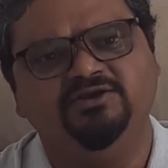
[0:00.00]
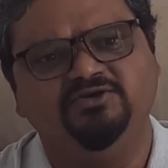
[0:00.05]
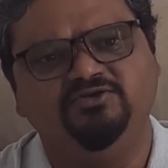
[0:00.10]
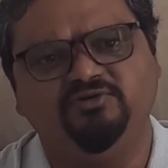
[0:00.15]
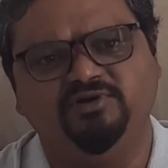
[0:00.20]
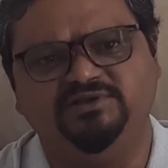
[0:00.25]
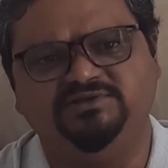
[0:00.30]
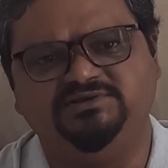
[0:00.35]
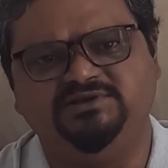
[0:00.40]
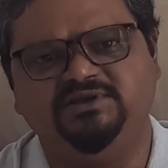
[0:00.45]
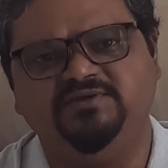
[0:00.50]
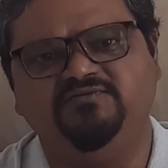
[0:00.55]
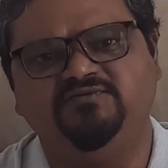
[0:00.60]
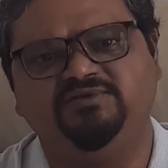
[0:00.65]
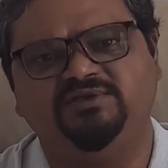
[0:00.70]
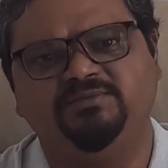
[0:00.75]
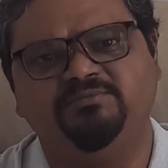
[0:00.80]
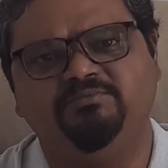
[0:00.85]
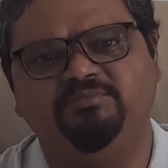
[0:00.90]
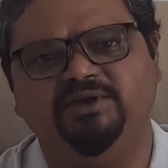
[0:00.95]
to achieve
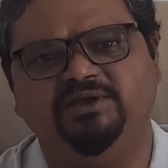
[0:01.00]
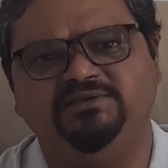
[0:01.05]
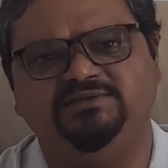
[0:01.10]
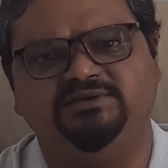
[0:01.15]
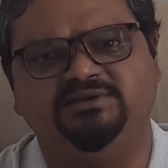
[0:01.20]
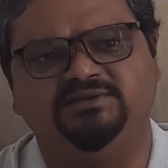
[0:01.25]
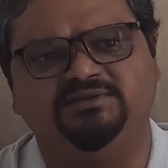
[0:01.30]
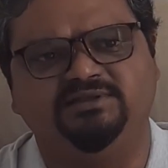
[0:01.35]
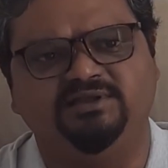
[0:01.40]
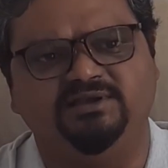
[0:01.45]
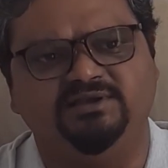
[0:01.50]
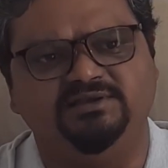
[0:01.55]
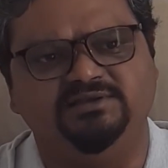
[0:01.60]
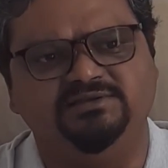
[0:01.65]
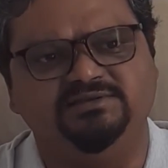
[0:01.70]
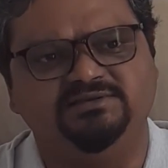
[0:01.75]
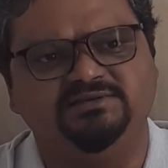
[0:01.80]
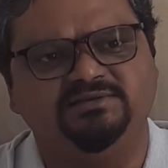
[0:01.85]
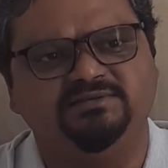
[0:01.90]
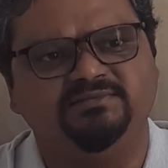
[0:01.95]
some basic
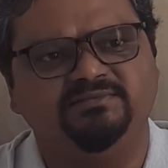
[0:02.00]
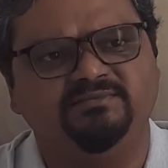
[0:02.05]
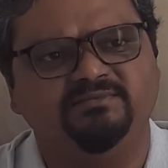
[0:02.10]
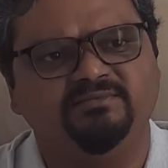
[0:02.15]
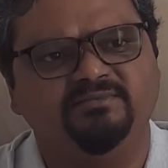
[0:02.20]
things.